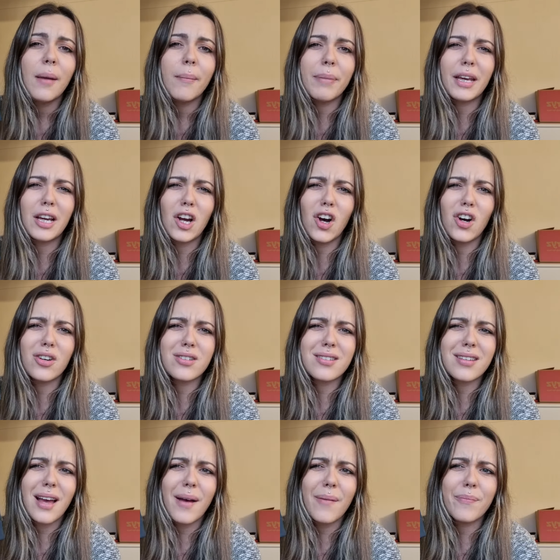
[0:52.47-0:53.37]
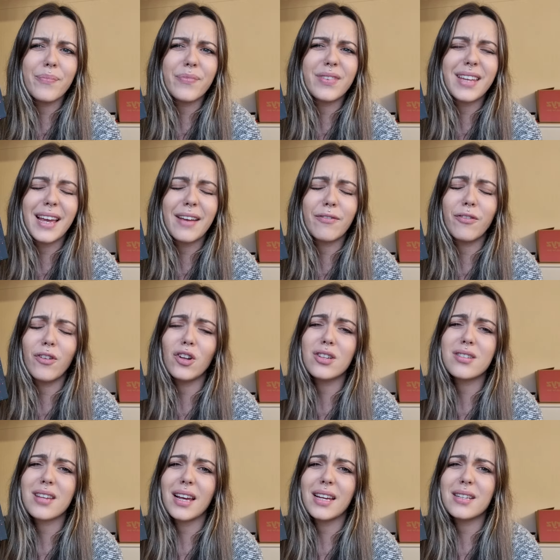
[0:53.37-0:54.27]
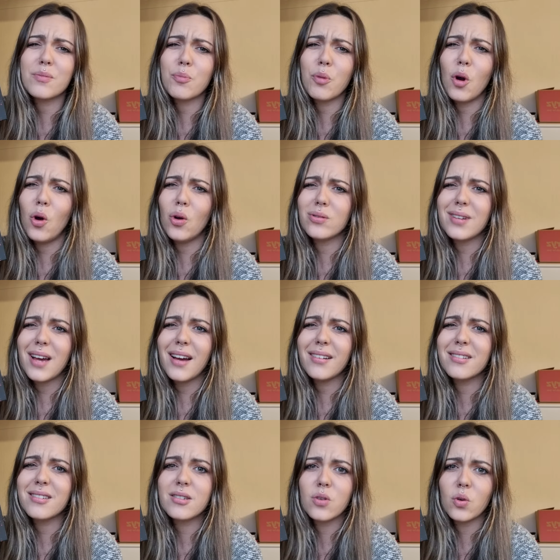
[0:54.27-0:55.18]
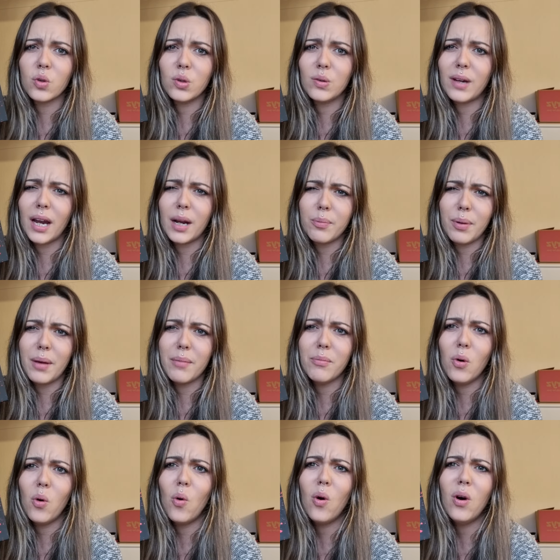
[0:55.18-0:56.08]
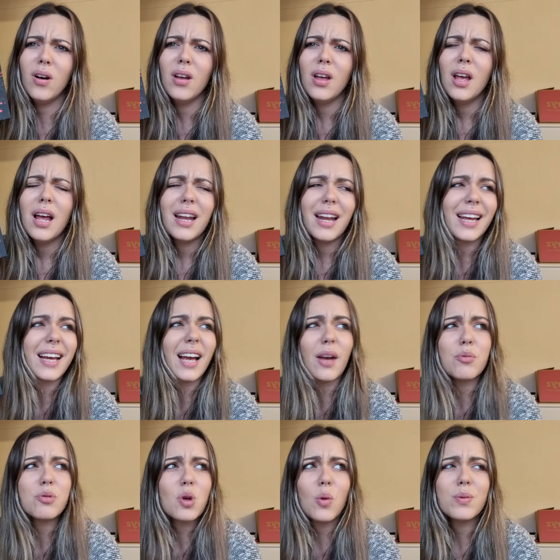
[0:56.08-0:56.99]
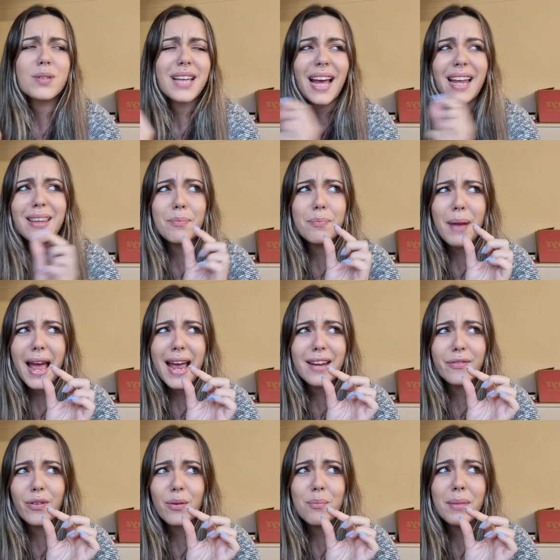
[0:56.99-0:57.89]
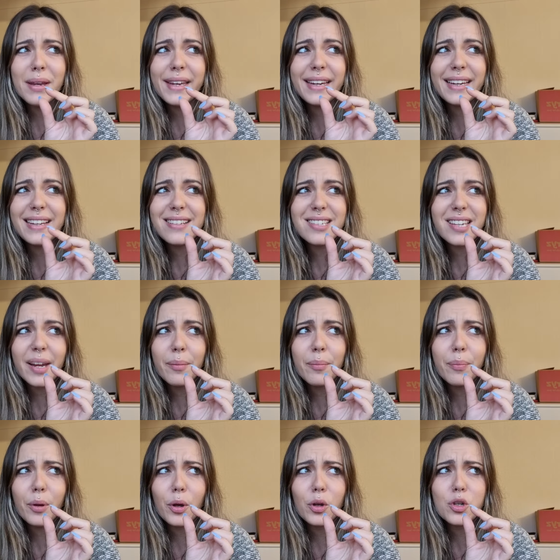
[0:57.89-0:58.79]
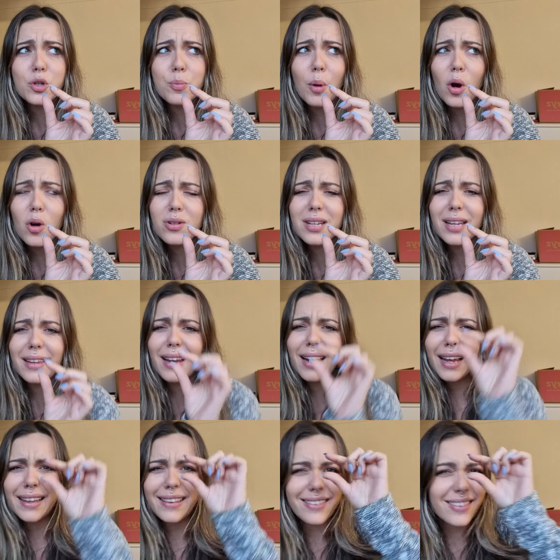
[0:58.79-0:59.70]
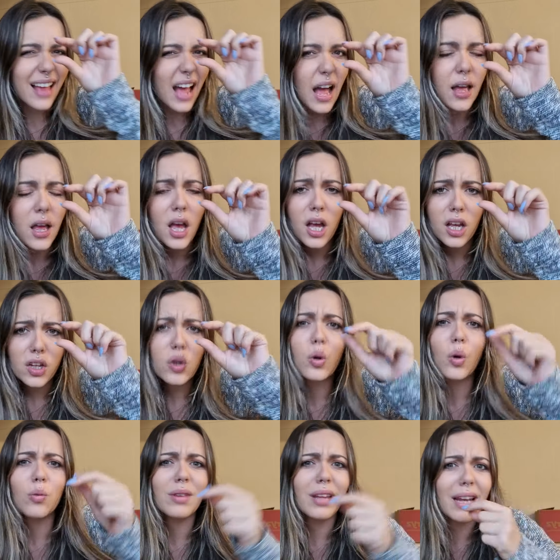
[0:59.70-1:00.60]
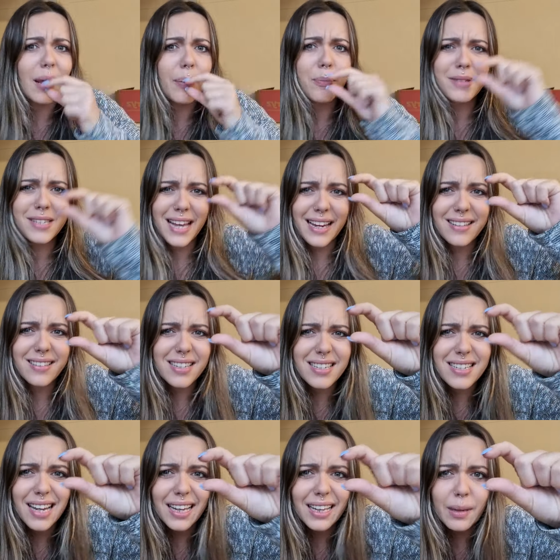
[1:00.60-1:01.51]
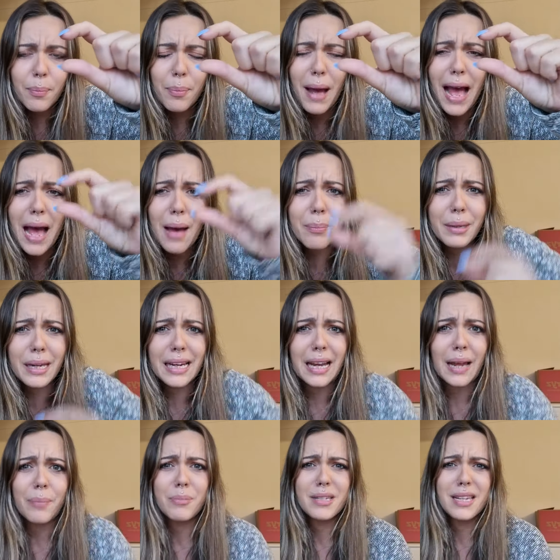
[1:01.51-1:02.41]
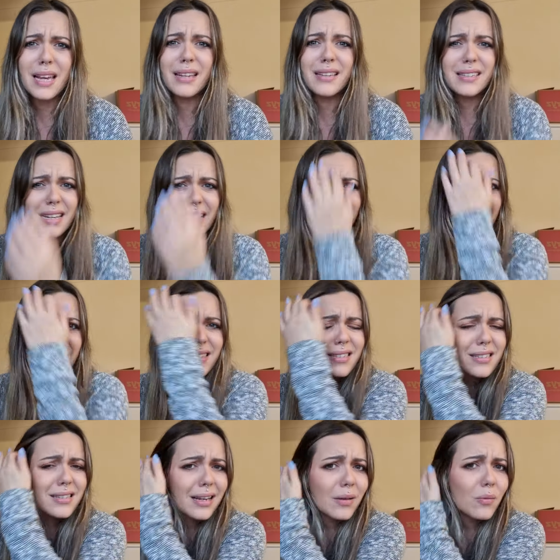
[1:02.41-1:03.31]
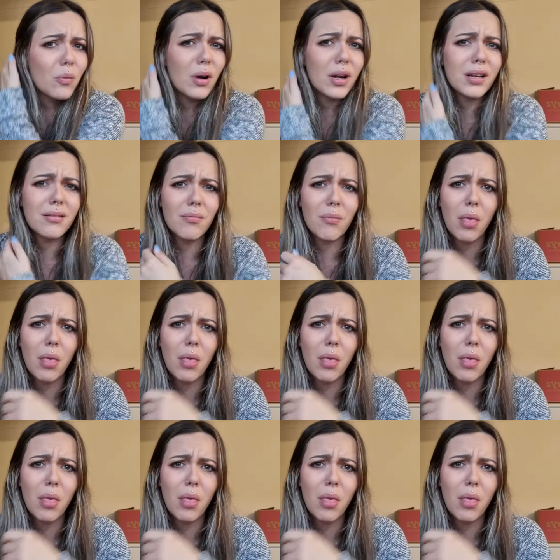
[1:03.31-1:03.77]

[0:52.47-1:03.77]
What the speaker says: because they're full size products, so you get a bit more. Like, I was always getting the Benefit Minis in Birch Box, and they're like that, you know, the lip tint. It's like a Barbie lip tint. It lasts like one